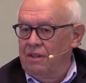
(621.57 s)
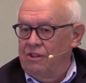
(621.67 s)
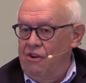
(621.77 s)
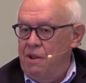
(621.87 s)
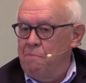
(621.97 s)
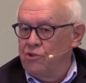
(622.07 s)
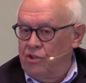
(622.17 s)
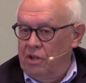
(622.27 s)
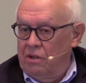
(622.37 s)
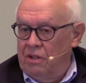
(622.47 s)

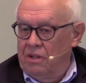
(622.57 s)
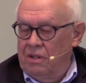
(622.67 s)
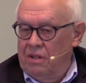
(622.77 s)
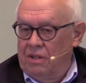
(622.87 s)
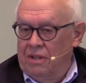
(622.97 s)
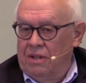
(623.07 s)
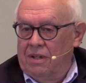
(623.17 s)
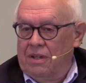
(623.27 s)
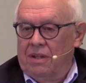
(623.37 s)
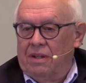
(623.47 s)
30%.
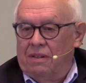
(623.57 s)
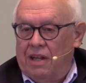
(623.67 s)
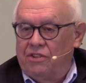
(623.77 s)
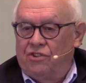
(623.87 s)
That's